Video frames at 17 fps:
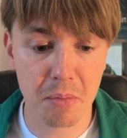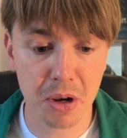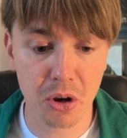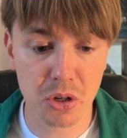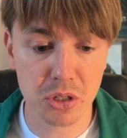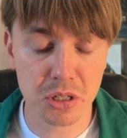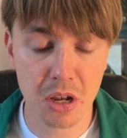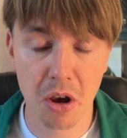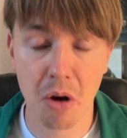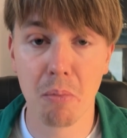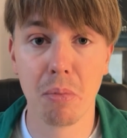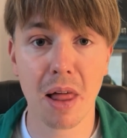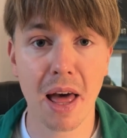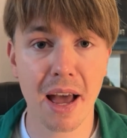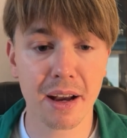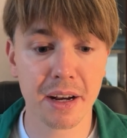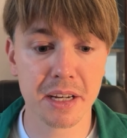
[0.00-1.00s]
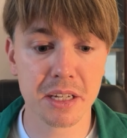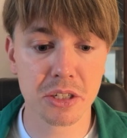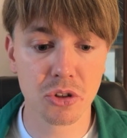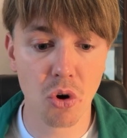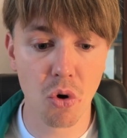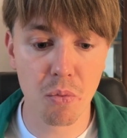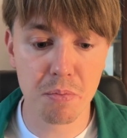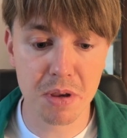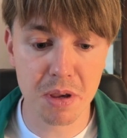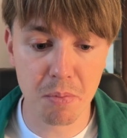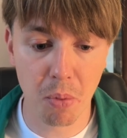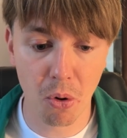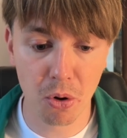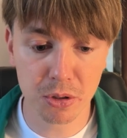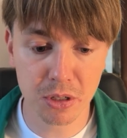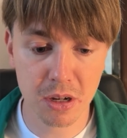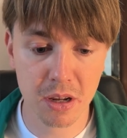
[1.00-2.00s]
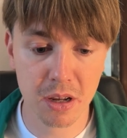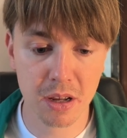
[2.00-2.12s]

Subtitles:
because black has no b pawn,